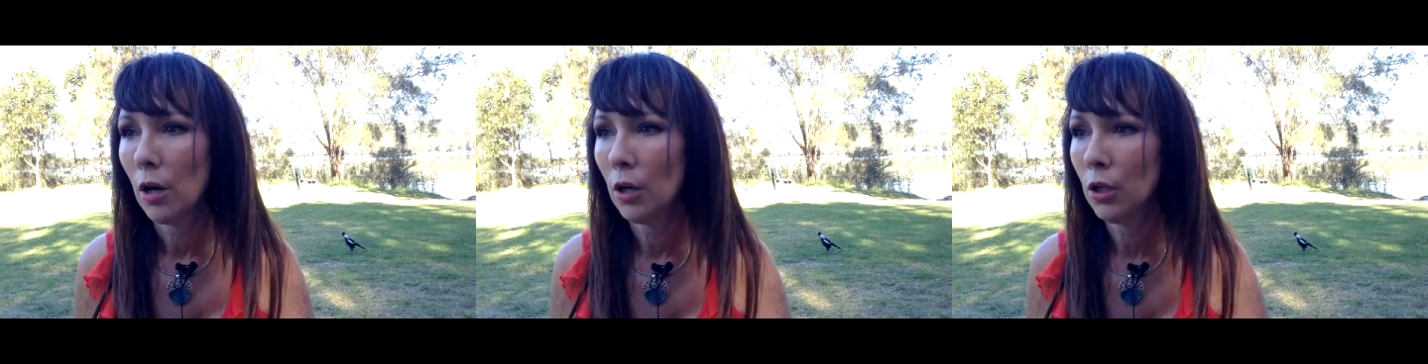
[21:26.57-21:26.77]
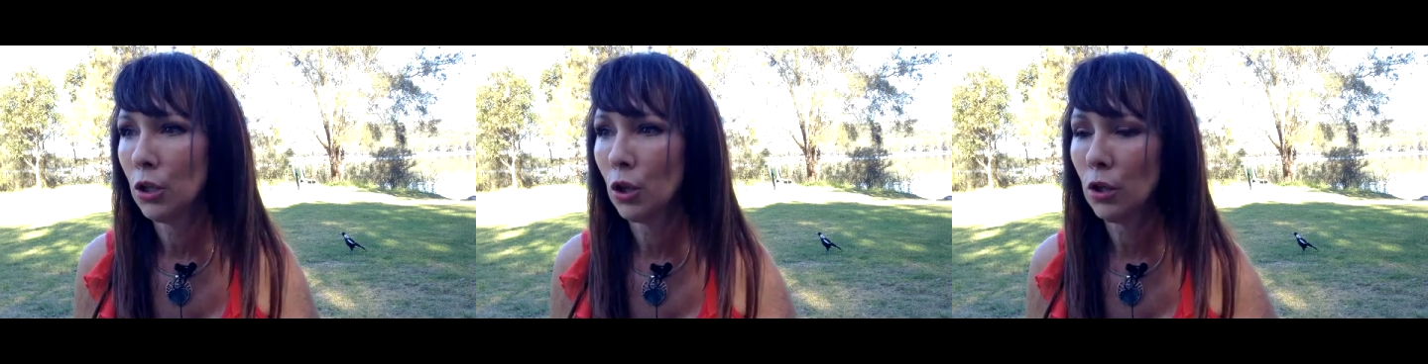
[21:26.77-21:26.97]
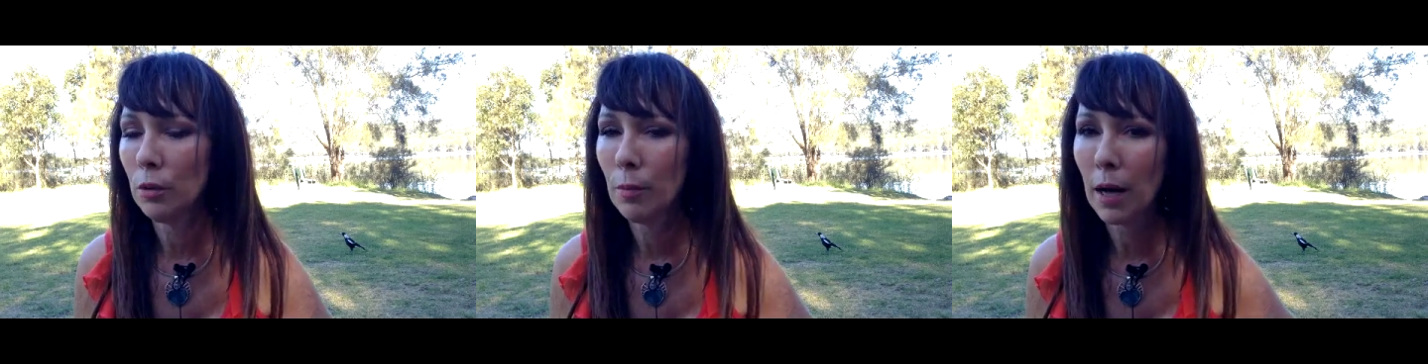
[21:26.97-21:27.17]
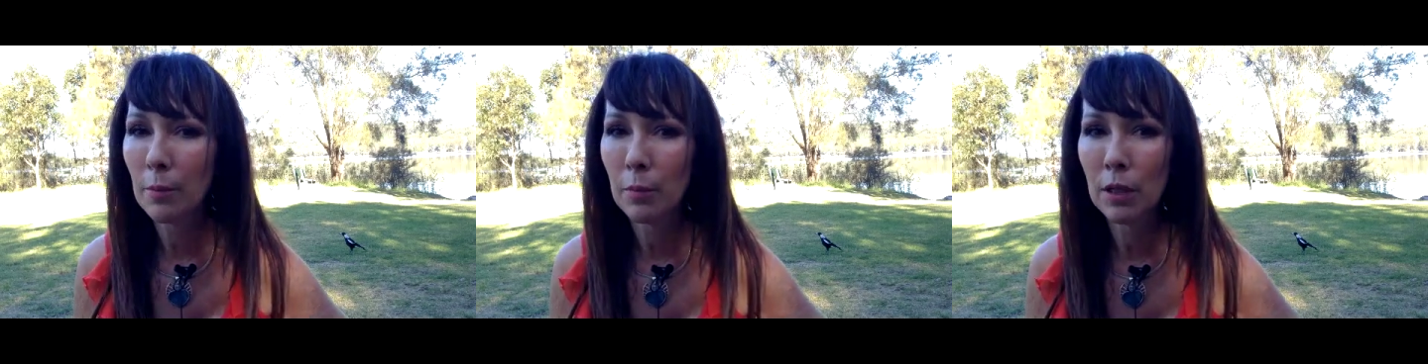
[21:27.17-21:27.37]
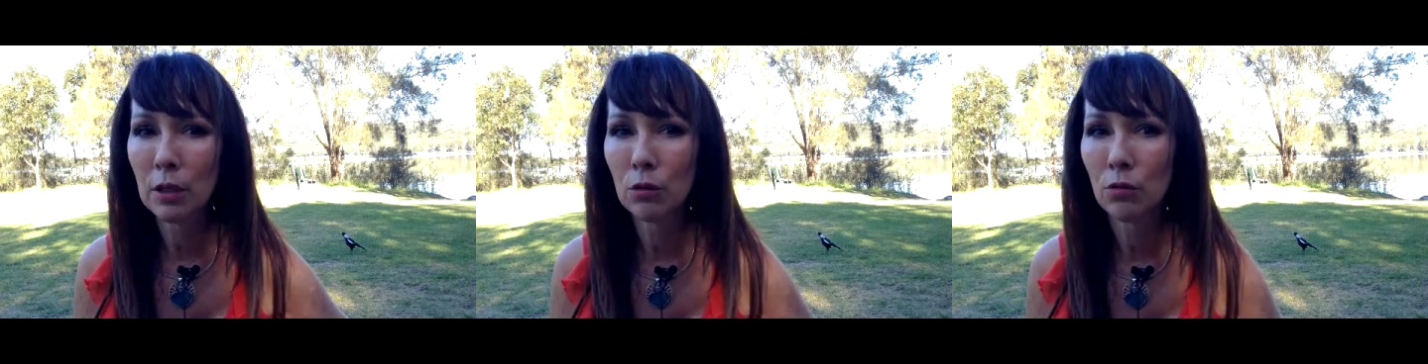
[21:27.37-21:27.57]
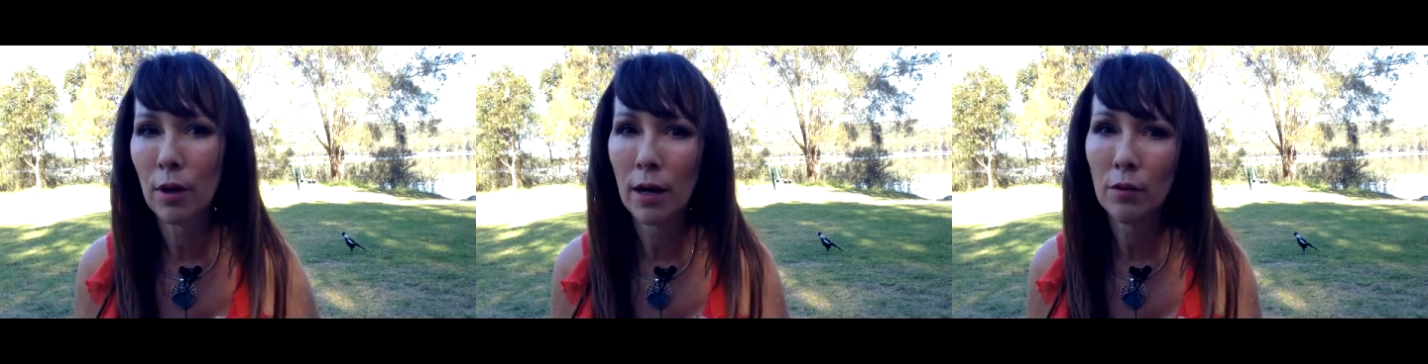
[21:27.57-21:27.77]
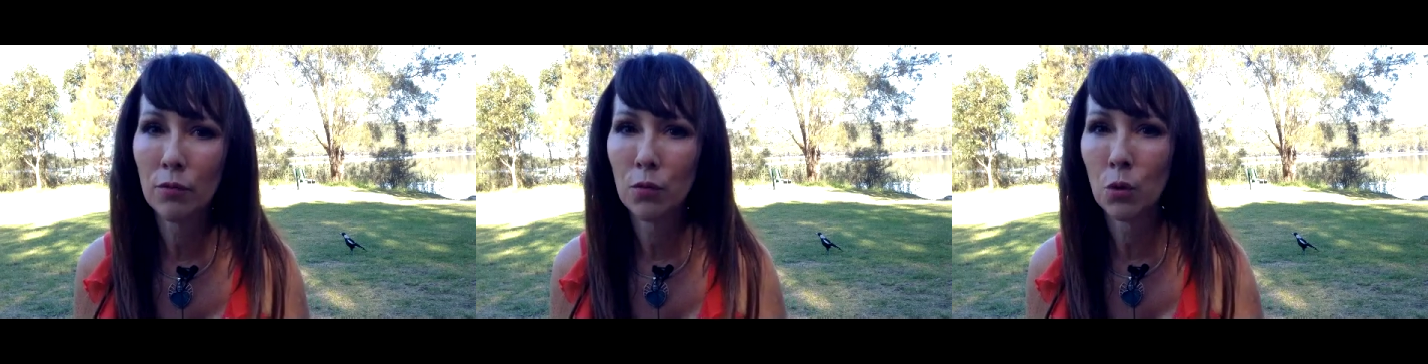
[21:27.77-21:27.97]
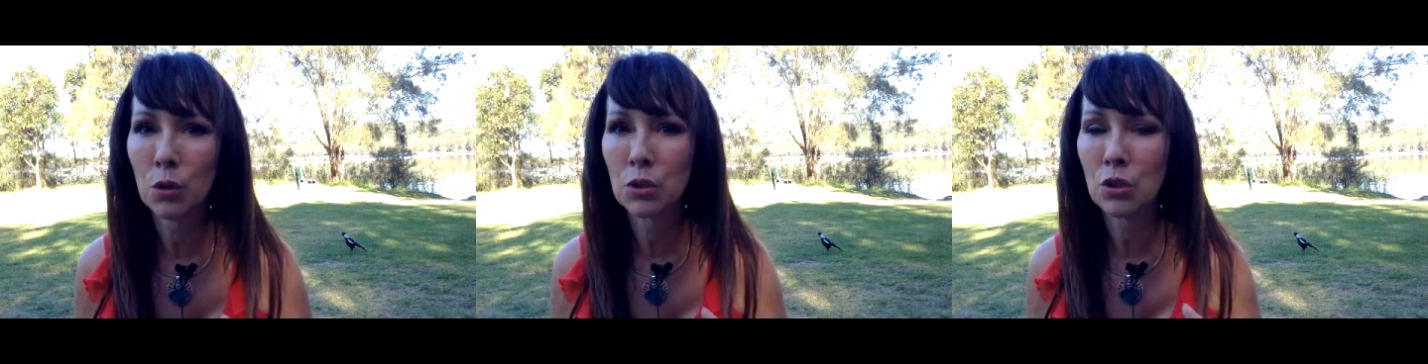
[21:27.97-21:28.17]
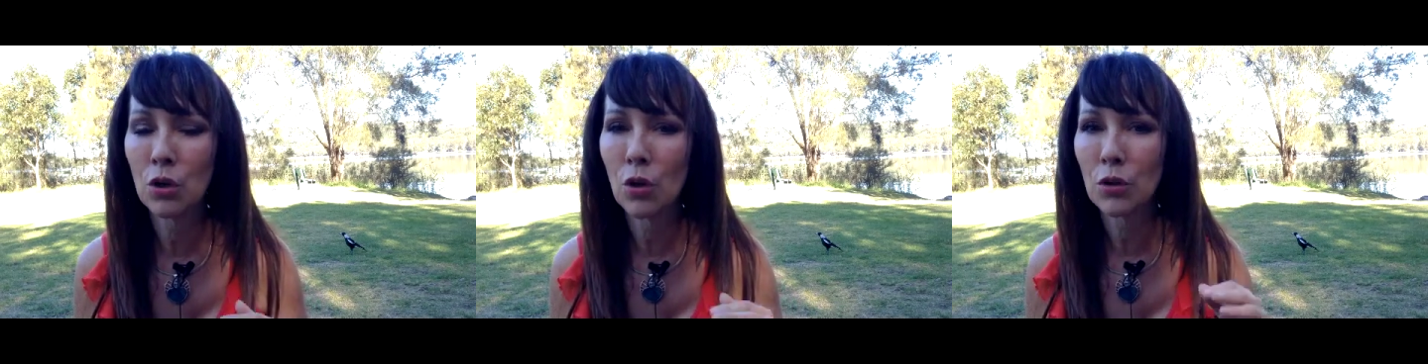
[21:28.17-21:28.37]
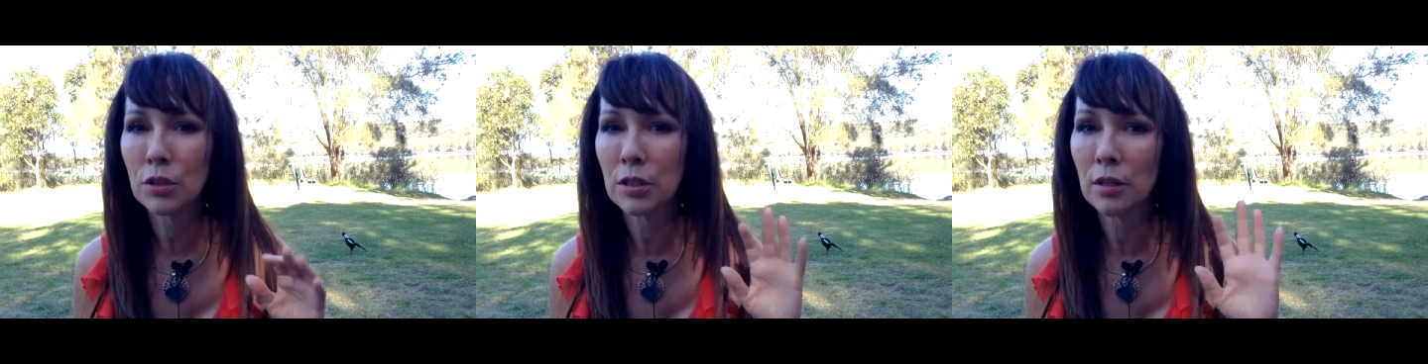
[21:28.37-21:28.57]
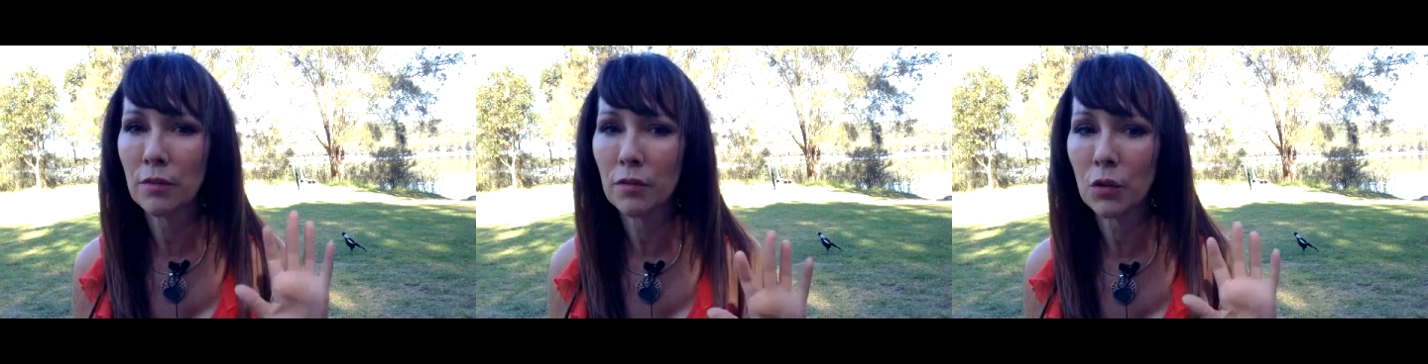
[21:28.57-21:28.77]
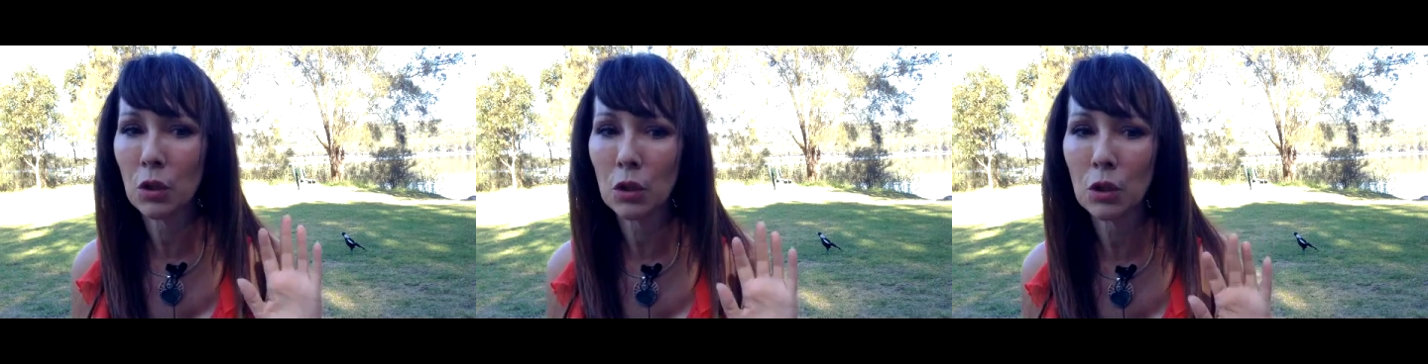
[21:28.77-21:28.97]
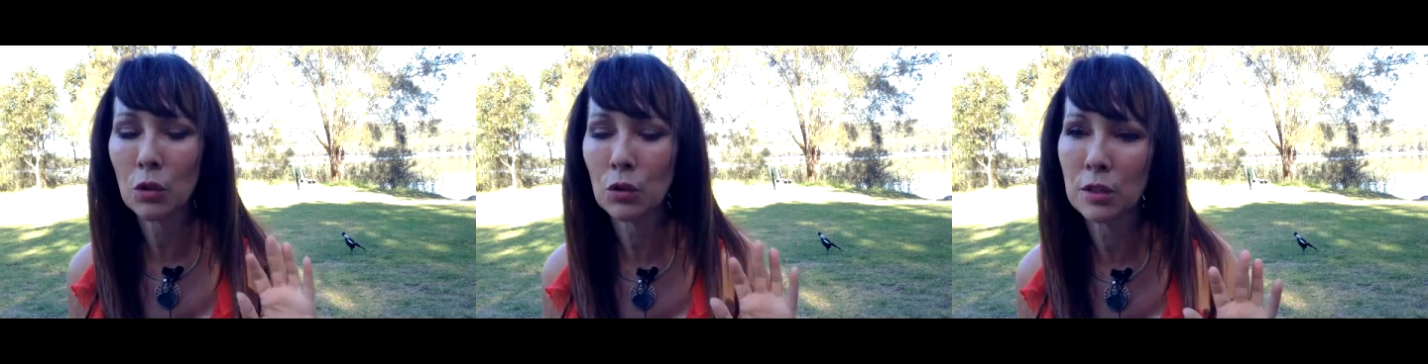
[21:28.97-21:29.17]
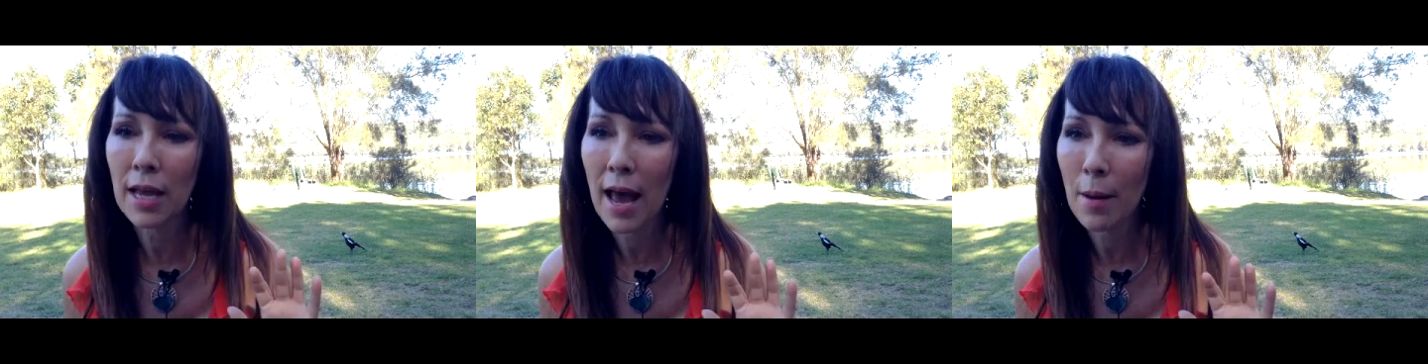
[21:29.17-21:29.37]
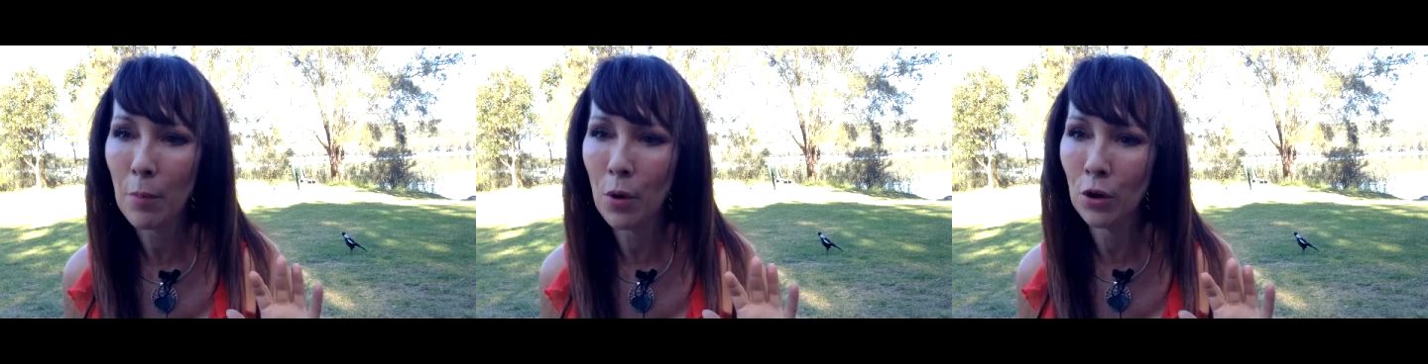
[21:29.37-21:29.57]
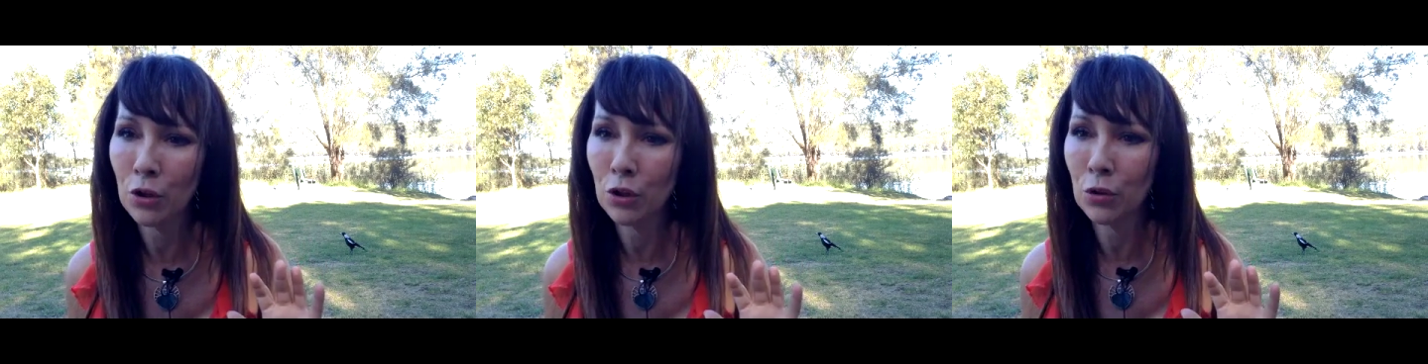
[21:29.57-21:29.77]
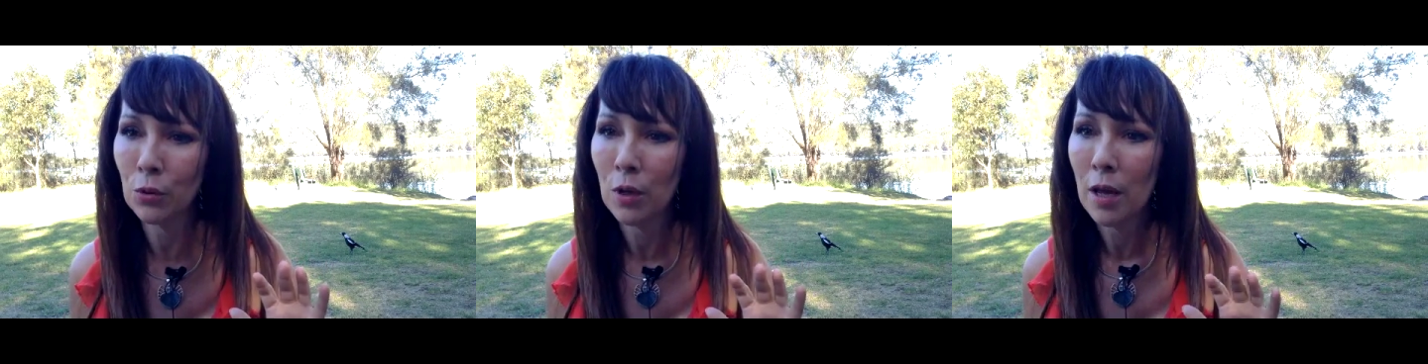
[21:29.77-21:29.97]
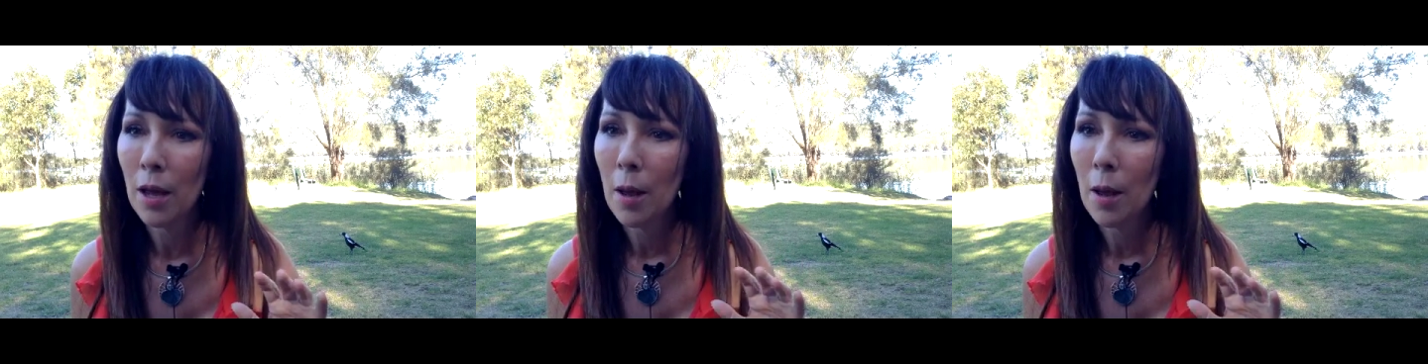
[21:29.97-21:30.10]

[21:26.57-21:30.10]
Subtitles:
you might be in the rainforest and all of a sudden feel a little tap on you.